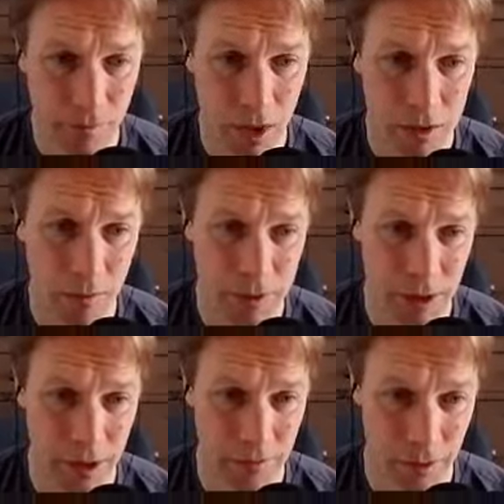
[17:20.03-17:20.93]
So we
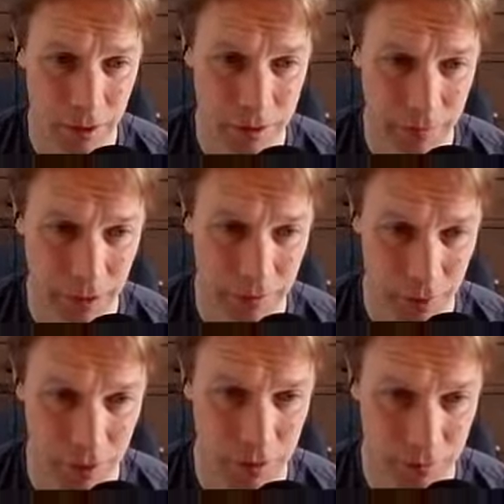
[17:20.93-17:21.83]
say, well, it's a vec of
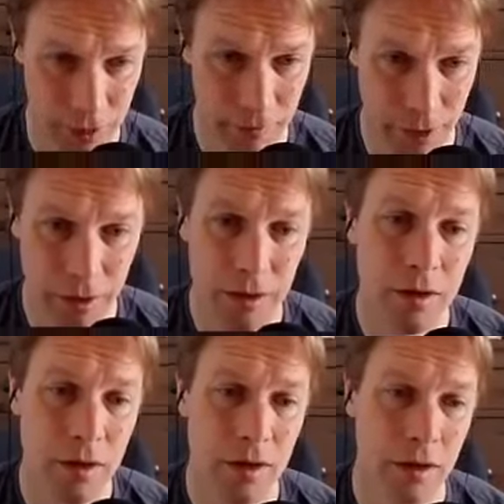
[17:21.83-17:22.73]
box of din render.
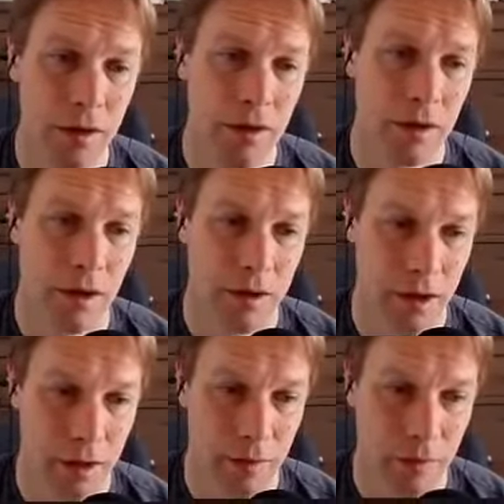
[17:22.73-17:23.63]
And
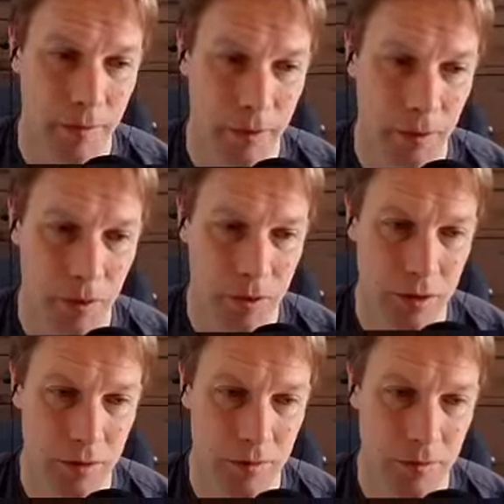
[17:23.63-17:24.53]
then when we
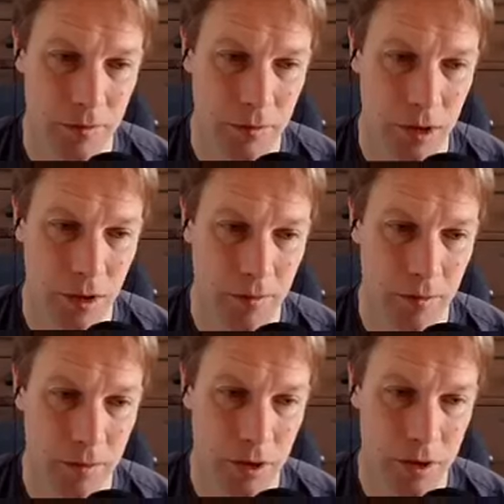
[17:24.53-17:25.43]
put
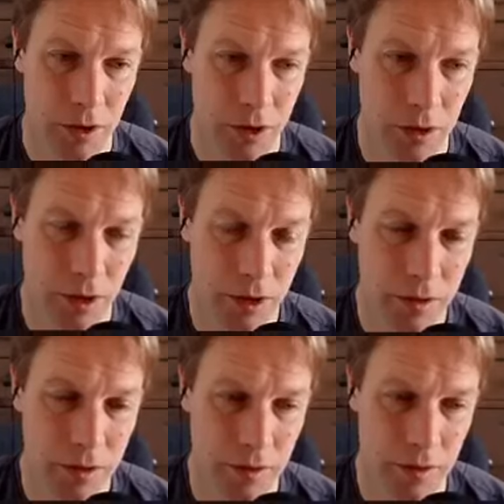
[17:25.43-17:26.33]
the circle
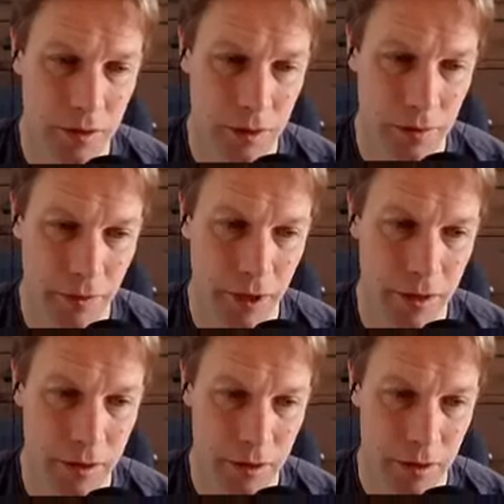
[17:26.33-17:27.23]
into the
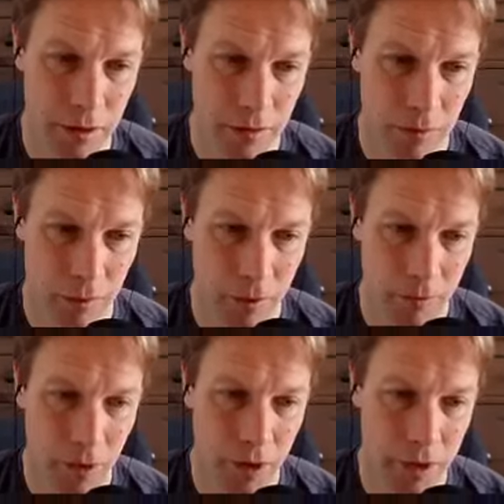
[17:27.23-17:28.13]
vec, what we're
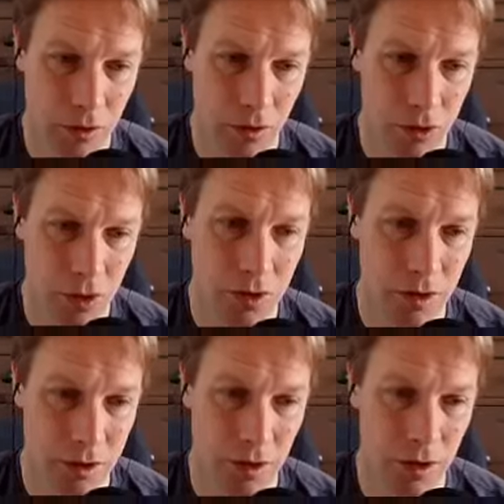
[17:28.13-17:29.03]
putting in is not just
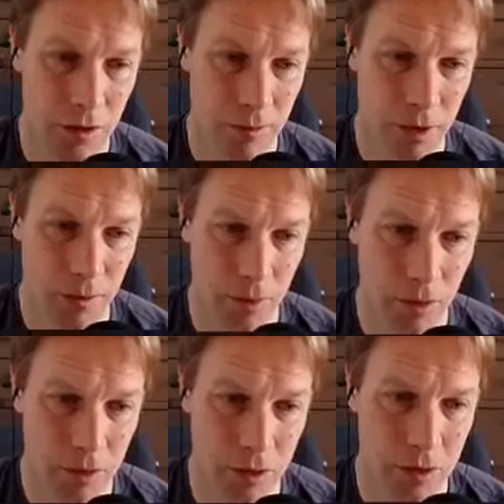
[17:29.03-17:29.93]
a circle, but a
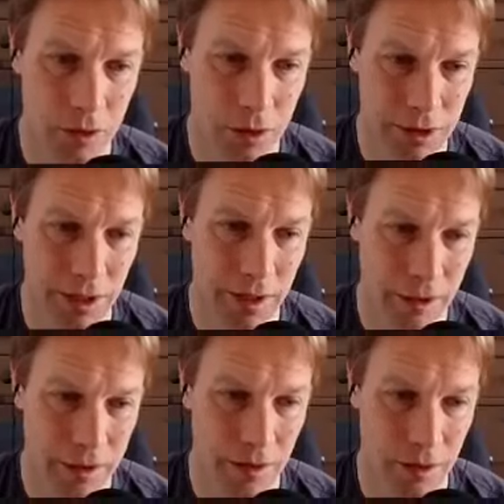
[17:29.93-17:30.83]
box containing
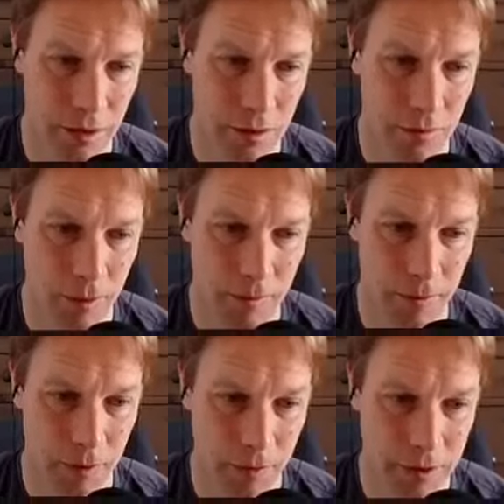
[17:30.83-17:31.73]
a circle. And when we
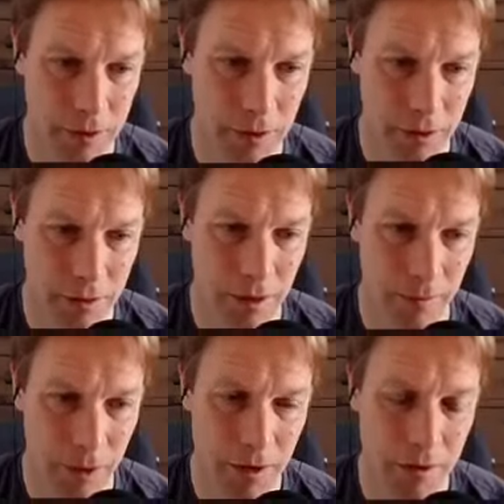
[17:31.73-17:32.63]
put the rectangle in,
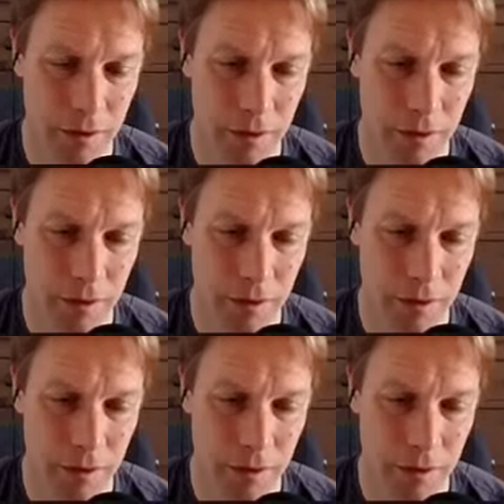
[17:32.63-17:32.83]
same thing.